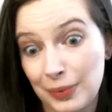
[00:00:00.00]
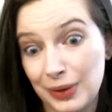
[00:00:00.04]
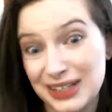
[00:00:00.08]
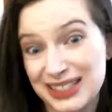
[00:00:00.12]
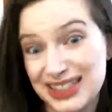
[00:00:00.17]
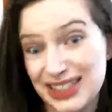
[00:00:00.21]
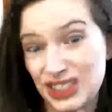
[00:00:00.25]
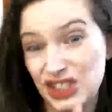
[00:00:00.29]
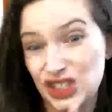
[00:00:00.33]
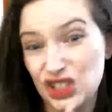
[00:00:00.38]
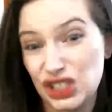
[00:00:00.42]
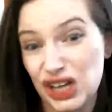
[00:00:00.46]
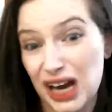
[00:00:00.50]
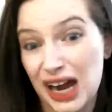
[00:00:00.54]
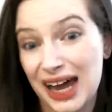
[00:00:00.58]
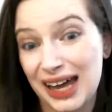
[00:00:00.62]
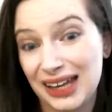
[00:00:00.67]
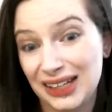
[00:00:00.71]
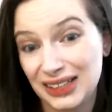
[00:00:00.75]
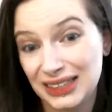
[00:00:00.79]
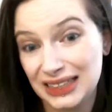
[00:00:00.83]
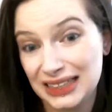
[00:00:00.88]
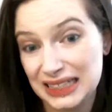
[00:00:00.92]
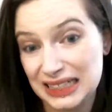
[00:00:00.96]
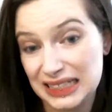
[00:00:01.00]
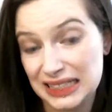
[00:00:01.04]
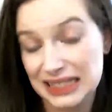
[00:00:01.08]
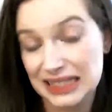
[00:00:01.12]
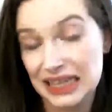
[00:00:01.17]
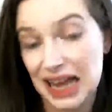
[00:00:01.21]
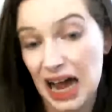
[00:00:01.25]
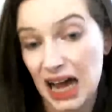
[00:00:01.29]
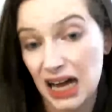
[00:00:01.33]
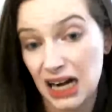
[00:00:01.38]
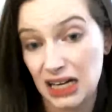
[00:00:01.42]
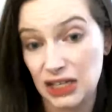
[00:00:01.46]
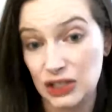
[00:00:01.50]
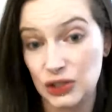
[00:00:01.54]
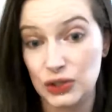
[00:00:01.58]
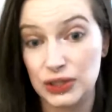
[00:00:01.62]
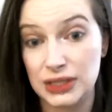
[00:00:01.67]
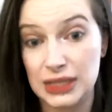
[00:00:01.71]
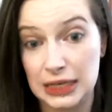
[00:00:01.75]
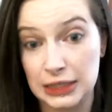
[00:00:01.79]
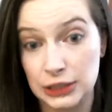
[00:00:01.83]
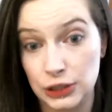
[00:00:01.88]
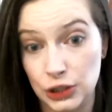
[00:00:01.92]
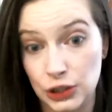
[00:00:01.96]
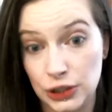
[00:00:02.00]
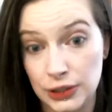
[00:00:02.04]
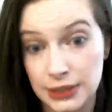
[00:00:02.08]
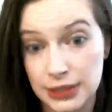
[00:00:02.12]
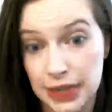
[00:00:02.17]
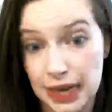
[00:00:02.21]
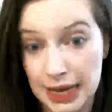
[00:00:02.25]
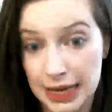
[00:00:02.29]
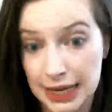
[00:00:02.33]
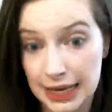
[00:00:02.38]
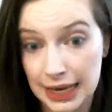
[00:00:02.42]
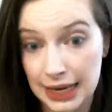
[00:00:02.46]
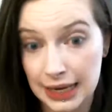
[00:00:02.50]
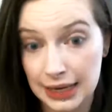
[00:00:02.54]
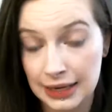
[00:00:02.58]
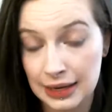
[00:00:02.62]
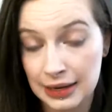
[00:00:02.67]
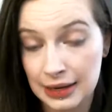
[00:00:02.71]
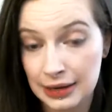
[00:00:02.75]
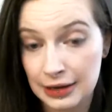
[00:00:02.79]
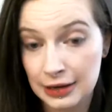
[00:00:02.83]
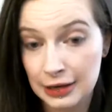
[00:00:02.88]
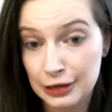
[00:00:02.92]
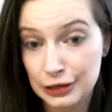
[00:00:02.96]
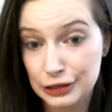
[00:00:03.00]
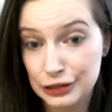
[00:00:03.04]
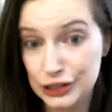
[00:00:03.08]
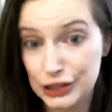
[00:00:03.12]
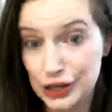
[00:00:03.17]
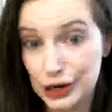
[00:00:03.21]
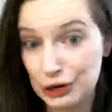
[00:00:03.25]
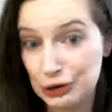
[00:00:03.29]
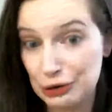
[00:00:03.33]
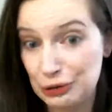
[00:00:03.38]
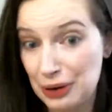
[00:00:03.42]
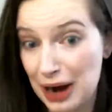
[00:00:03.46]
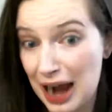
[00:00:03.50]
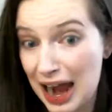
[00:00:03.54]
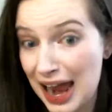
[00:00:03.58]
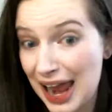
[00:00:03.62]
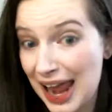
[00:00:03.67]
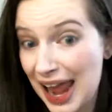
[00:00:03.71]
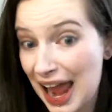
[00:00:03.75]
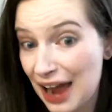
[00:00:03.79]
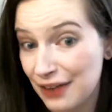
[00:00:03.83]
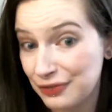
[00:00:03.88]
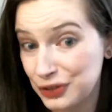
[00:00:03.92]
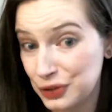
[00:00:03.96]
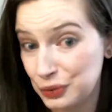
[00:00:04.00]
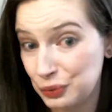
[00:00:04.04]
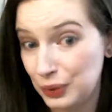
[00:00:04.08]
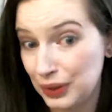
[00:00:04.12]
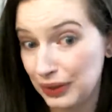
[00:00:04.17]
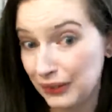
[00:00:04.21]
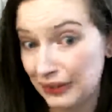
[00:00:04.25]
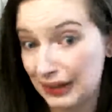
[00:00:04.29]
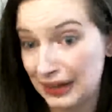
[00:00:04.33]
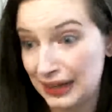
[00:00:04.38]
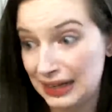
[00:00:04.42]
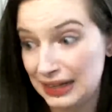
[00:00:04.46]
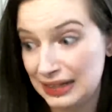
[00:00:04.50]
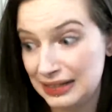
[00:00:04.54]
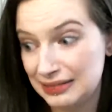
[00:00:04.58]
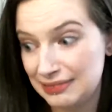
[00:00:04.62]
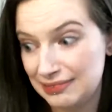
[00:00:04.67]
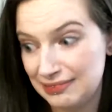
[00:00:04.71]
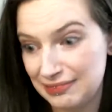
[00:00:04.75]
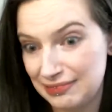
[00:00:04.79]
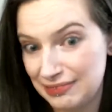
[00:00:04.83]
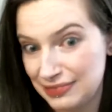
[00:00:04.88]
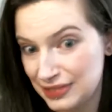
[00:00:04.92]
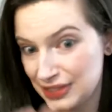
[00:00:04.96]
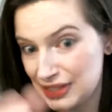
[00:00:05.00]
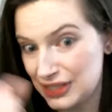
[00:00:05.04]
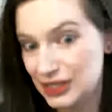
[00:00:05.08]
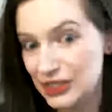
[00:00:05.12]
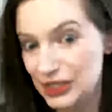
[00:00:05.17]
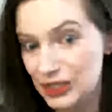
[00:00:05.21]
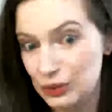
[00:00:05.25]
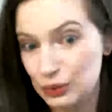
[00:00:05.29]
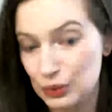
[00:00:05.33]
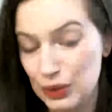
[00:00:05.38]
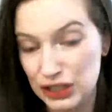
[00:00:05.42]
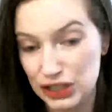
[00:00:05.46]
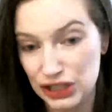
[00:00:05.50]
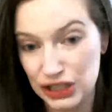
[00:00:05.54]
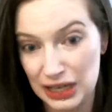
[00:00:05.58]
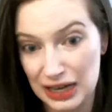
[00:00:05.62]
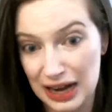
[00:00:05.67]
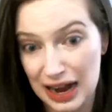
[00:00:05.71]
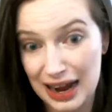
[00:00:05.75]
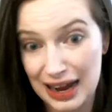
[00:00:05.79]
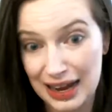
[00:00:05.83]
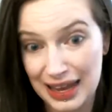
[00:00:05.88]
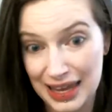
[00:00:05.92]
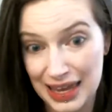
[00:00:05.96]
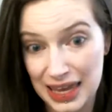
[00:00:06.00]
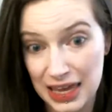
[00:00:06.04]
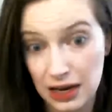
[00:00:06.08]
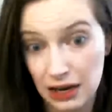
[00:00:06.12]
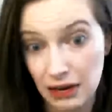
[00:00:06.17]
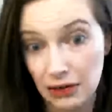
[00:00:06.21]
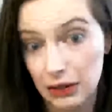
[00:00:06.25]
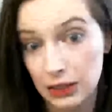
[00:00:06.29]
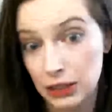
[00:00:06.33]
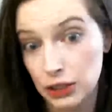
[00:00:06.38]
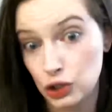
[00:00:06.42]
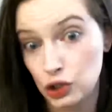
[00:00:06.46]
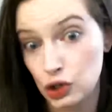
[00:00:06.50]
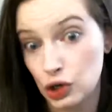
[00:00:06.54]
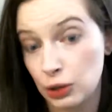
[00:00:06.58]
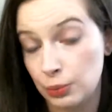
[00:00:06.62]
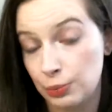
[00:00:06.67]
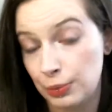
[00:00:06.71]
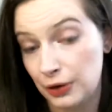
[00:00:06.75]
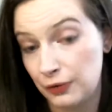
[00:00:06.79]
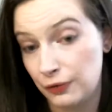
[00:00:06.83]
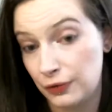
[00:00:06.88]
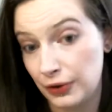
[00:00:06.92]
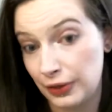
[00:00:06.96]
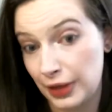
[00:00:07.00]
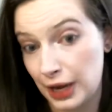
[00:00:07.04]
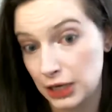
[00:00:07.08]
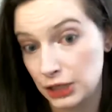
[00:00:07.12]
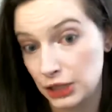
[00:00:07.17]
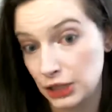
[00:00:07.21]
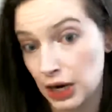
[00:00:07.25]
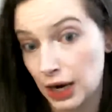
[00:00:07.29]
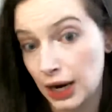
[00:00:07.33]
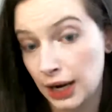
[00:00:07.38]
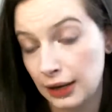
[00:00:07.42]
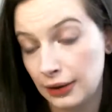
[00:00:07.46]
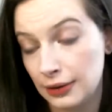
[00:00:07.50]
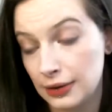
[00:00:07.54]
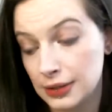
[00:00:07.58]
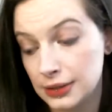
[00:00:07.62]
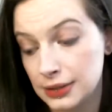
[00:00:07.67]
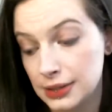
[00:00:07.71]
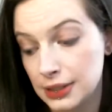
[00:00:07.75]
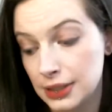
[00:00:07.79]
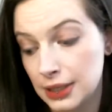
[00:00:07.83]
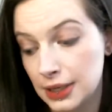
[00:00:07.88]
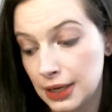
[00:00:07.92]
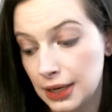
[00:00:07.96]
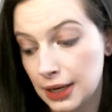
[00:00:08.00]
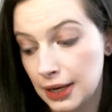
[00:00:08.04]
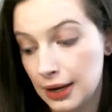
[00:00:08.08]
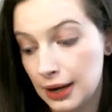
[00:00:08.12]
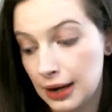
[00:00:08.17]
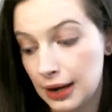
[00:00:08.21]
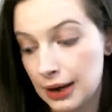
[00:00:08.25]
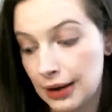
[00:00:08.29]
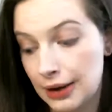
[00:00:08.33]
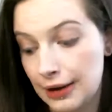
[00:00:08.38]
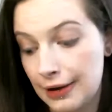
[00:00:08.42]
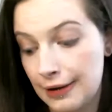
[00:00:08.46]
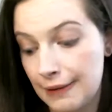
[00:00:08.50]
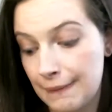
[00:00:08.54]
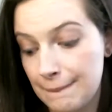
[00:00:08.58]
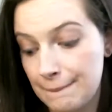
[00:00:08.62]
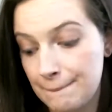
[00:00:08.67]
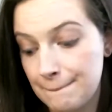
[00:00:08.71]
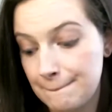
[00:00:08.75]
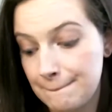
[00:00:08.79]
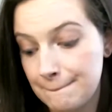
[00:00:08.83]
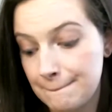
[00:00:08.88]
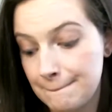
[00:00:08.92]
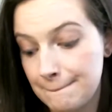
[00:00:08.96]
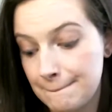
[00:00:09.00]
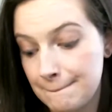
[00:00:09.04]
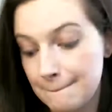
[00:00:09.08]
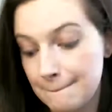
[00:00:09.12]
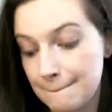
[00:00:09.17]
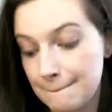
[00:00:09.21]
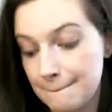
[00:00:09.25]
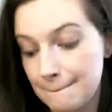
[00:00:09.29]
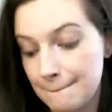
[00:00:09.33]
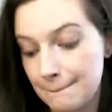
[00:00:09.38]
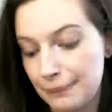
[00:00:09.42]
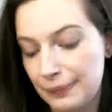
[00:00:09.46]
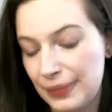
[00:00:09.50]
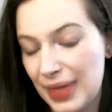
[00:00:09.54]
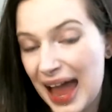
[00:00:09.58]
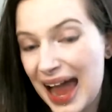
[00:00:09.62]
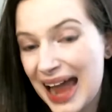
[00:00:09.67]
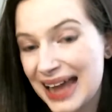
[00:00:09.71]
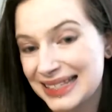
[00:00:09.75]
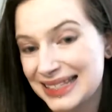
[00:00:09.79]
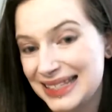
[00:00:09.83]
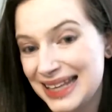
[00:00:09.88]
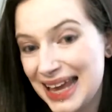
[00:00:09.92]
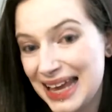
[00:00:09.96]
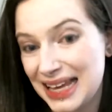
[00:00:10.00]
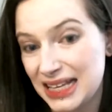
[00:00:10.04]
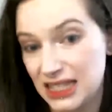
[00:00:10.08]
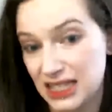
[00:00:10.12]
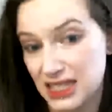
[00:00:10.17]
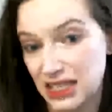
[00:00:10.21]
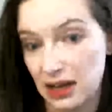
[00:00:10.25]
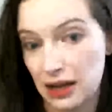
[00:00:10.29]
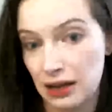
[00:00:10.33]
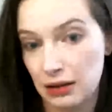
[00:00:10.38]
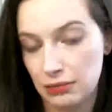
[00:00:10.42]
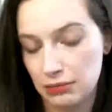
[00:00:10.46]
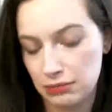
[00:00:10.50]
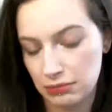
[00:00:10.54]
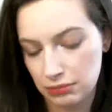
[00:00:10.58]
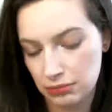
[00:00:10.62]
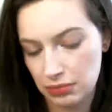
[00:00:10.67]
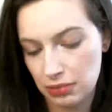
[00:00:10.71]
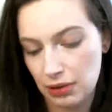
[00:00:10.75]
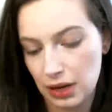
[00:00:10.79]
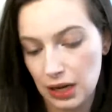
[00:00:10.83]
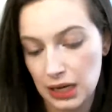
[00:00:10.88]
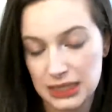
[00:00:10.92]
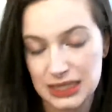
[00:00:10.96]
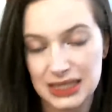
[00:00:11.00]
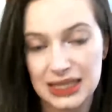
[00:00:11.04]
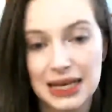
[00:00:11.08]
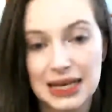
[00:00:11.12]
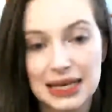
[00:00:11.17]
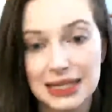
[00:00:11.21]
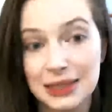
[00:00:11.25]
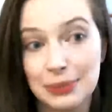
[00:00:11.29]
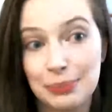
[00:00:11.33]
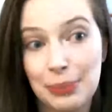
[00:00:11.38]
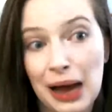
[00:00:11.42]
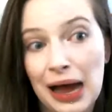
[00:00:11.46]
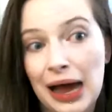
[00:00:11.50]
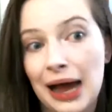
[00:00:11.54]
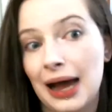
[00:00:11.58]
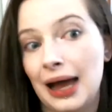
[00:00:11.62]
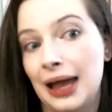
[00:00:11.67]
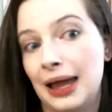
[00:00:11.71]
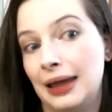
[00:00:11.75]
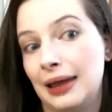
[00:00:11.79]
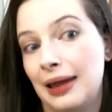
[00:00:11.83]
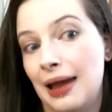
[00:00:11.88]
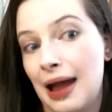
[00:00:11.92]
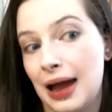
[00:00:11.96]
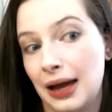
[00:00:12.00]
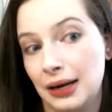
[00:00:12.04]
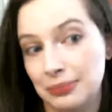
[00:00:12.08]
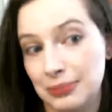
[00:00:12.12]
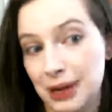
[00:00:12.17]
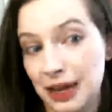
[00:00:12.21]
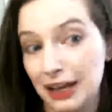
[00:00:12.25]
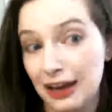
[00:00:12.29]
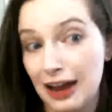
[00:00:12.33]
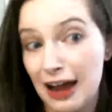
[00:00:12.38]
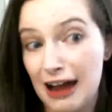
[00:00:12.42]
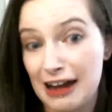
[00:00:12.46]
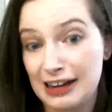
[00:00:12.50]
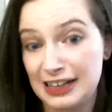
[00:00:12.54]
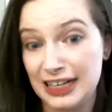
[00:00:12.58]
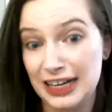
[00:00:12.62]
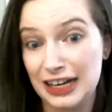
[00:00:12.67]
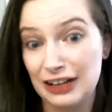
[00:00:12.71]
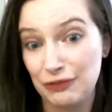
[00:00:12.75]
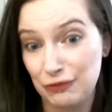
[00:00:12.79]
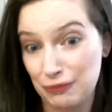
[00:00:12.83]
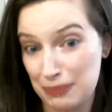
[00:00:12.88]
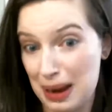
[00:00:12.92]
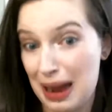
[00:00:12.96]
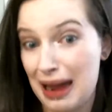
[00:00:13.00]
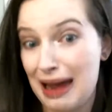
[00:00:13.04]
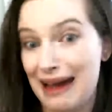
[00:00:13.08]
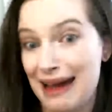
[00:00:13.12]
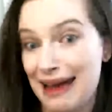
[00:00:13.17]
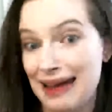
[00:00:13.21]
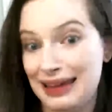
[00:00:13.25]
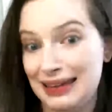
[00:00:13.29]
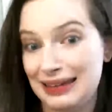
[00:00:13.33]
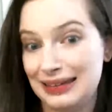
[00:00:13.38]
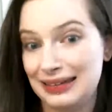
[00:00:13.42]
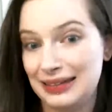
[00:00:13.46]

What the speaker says: Because this child does not understand turn taking. So I have to really switch in high gear and interpret for that child. That takes a slice of pie out of my cognitive pie.